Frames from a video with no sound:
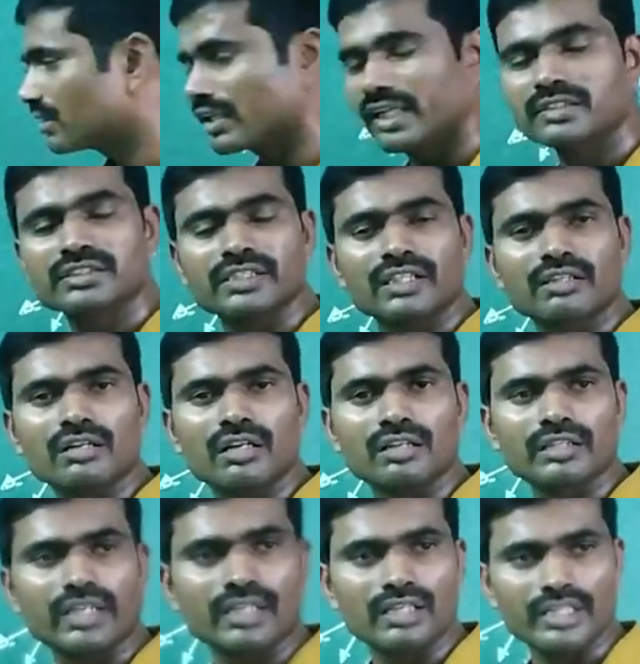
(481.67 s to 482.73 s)
lines and
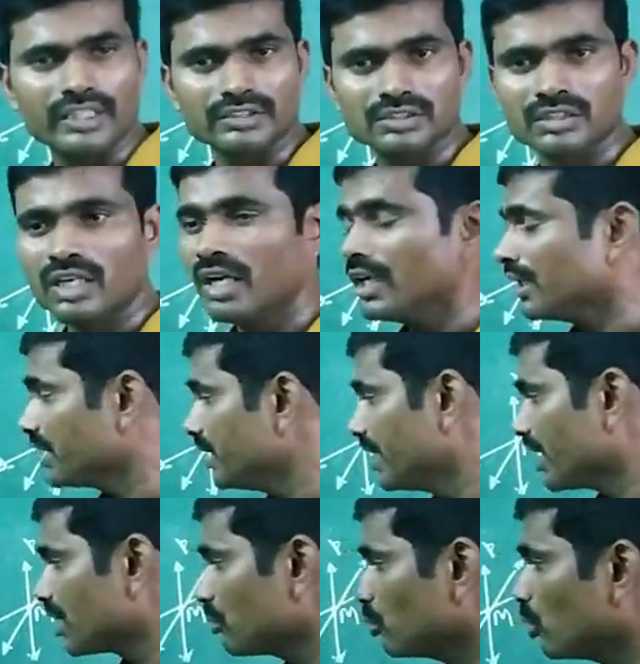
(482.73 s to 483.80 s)
concurrent lines.
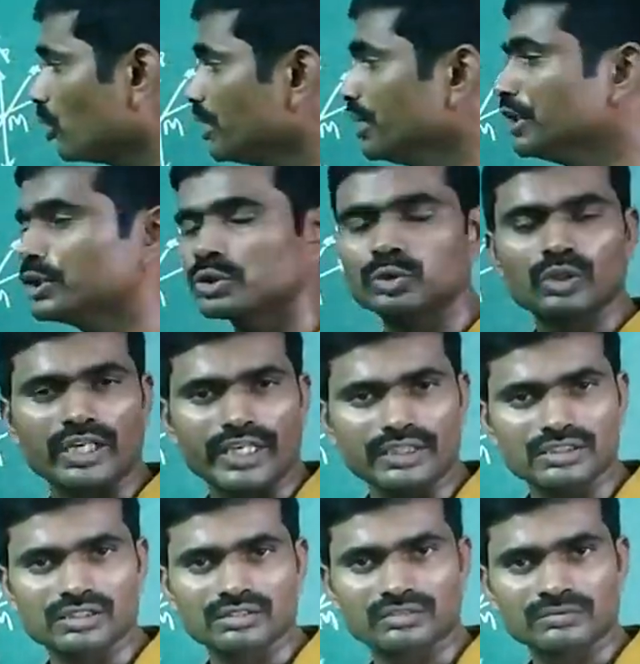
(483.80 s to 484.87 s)
Here only 2
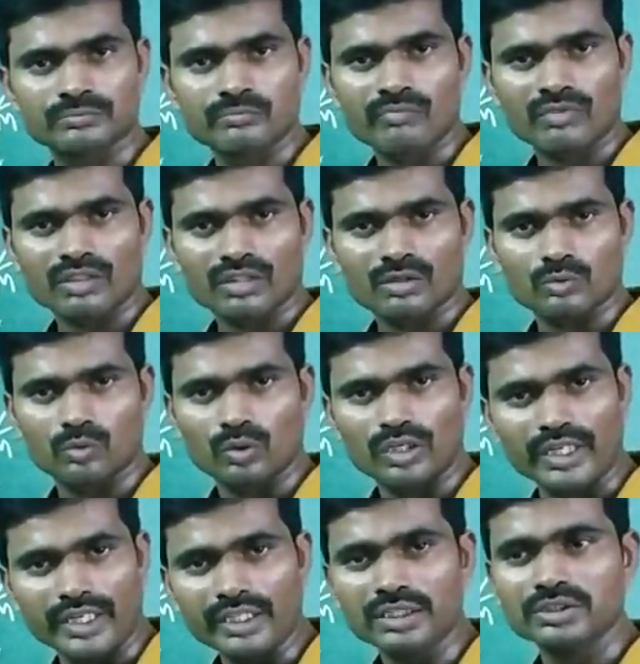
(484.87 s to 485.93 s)
lines.
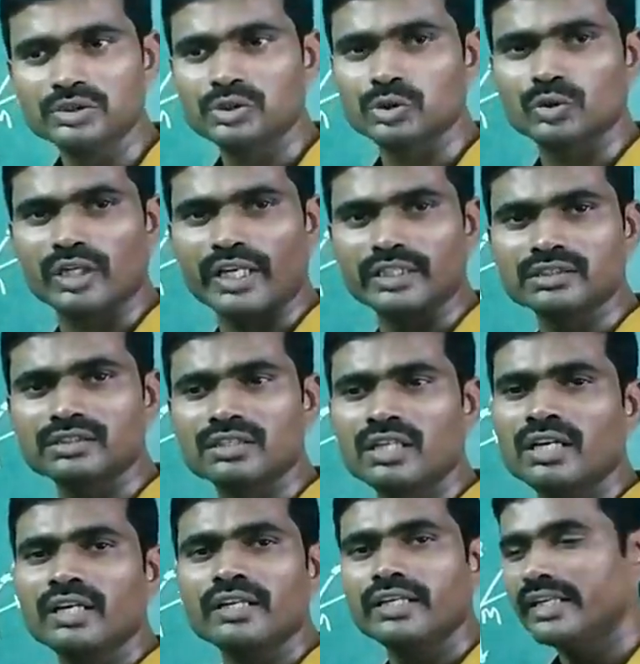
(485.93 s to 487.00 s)
Only 2 lines.
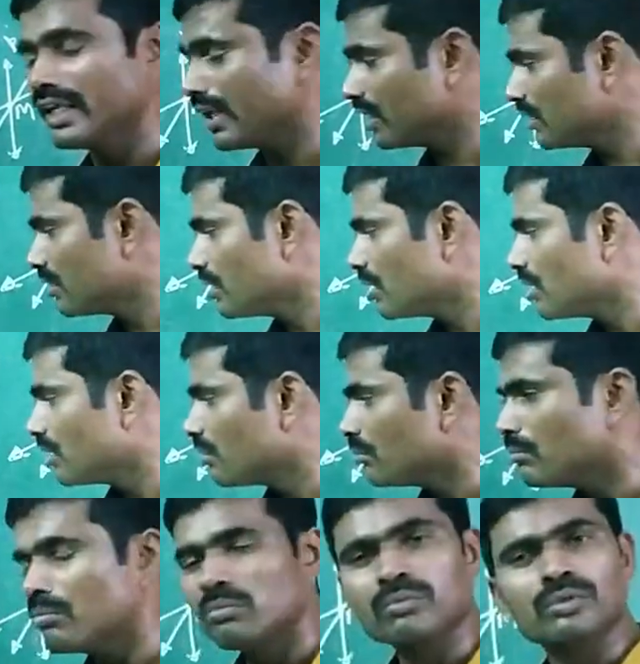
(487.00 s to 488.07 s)
Here
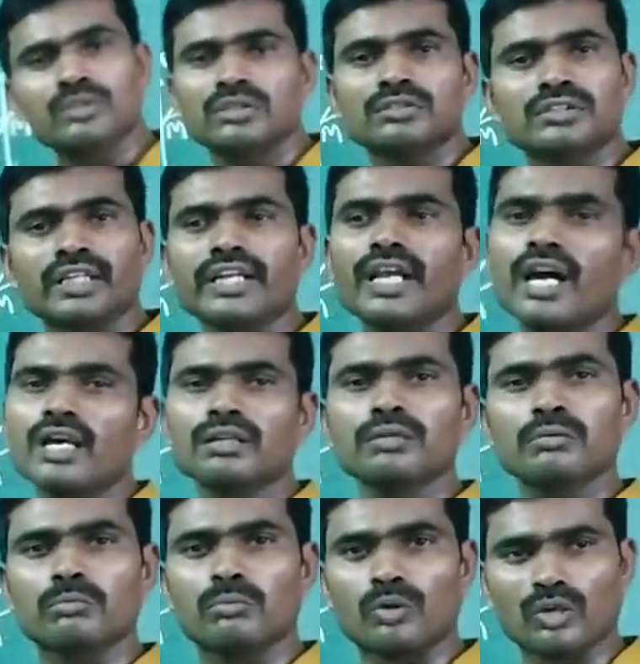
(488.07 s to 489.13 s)
3
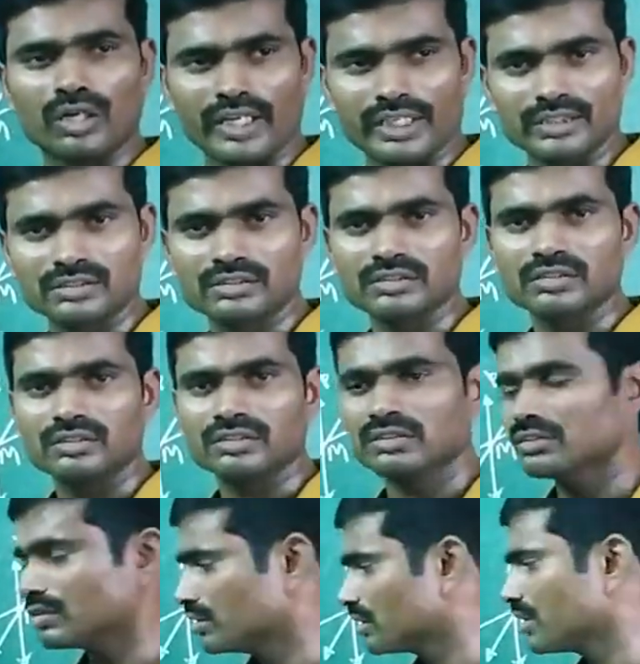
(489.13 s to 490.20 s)
or more lines.
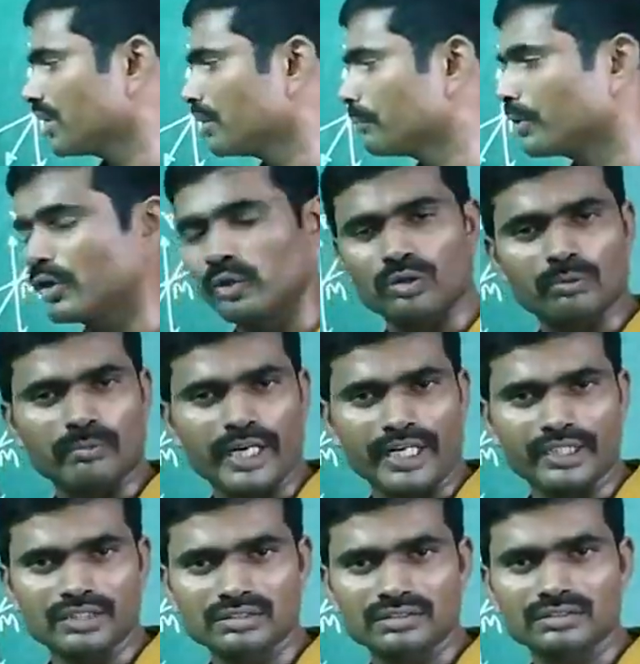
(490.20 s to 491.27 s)
Keep in your
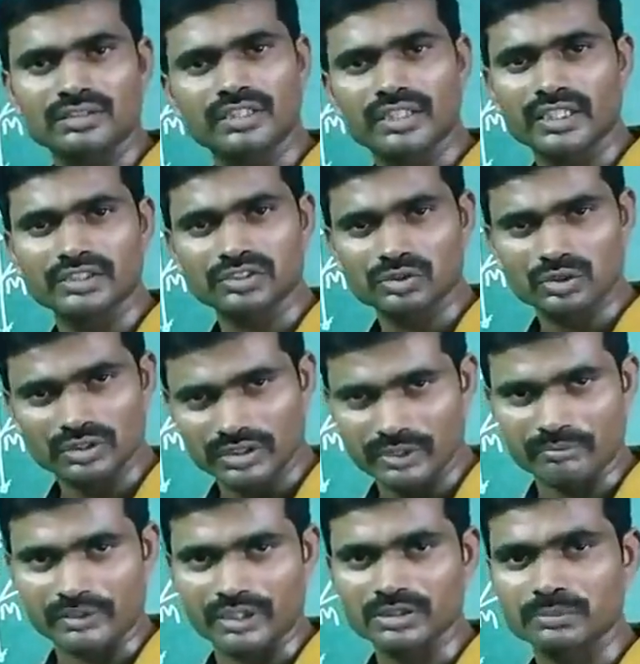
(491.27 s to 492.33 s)
mind, there is the
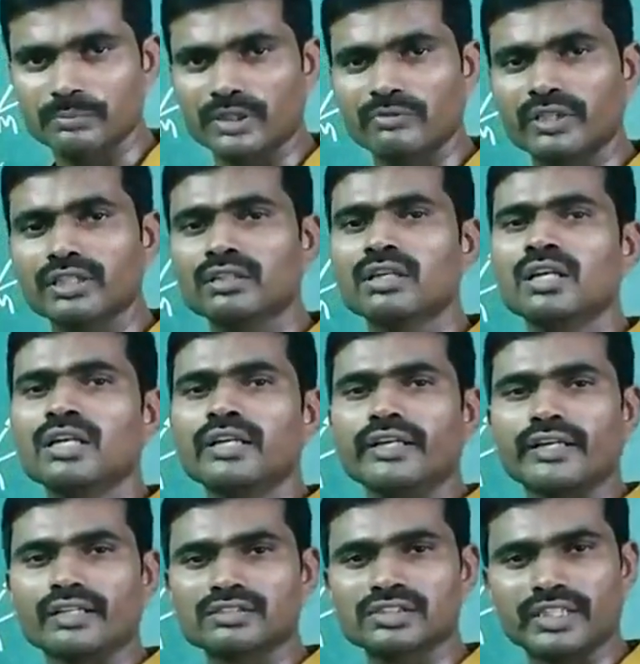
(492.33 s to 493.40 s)
difference between
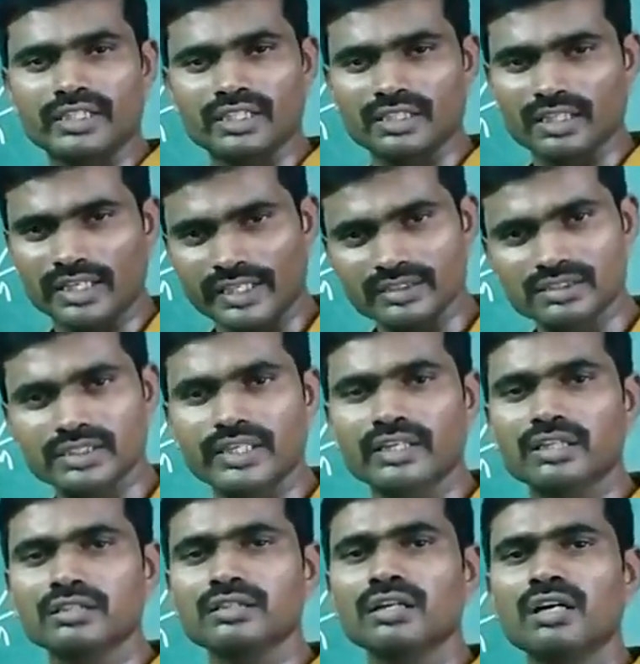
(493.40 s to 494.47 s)
intersecting lines
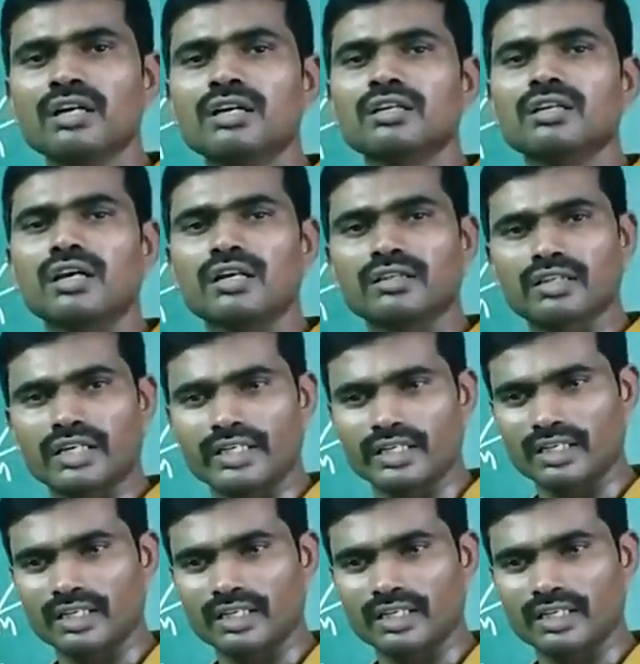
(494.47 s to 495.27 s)
and concurrent